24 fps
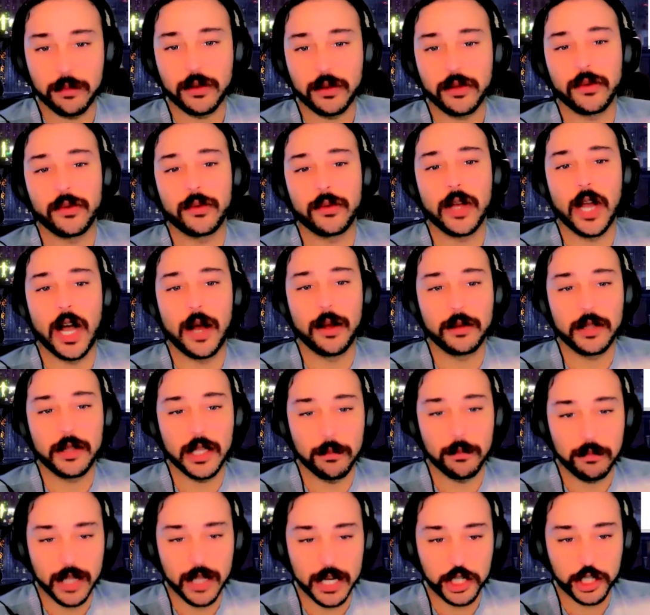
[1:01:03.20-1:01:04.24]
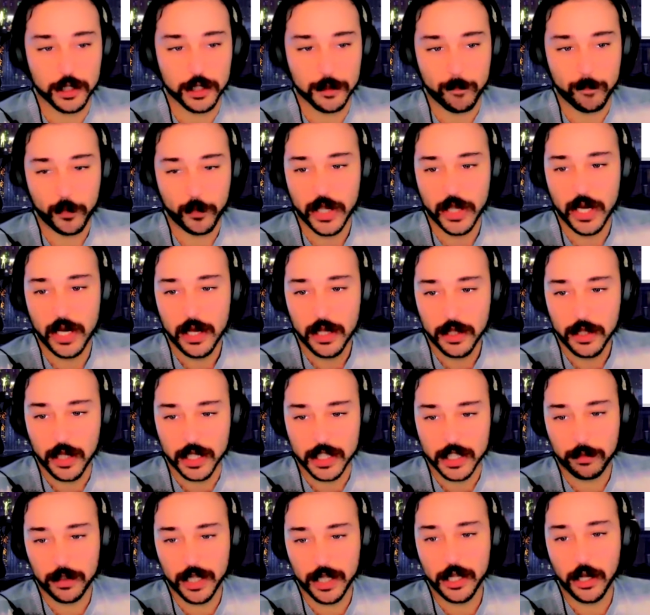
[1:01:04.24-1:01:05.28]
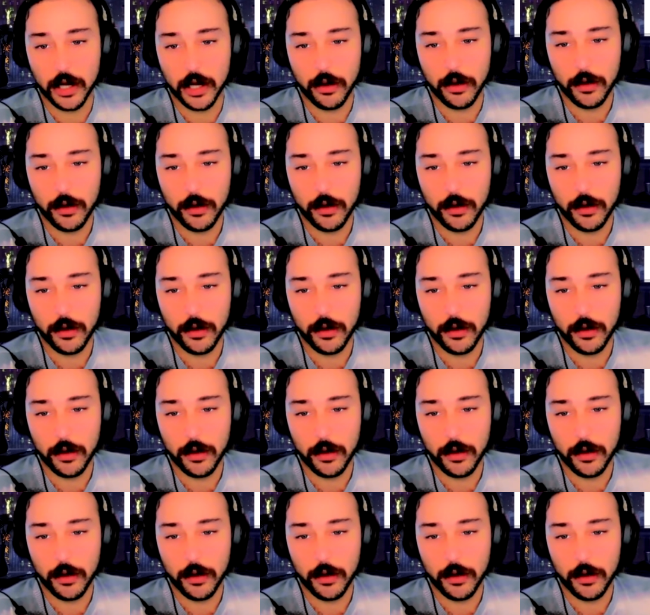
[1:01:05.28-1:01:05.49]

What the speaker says: contemplation. Thus, Plato,